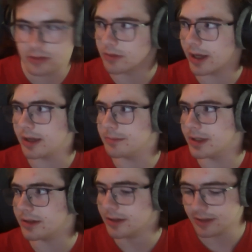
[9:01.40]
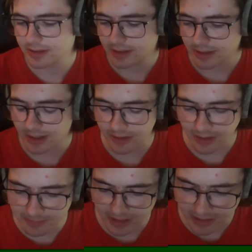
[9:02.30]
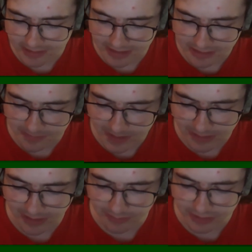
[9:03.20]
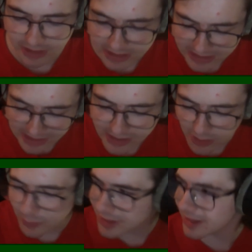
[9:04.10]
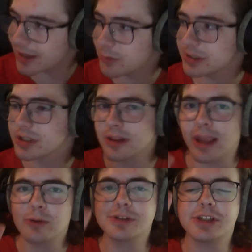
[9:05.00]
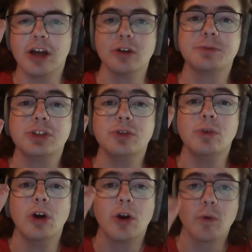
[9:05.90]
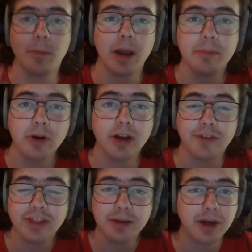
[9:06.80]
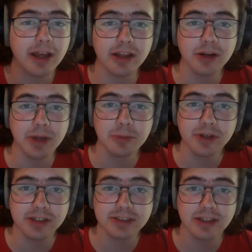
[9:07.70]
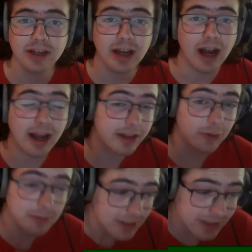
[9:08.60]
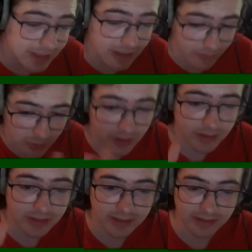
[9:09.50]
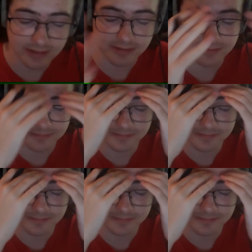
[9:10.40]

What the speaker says: right? But I'm getting on a tangent about language. Sketch it out with language. Language helps you remember. If you think about any of your memories, I normally just think of words because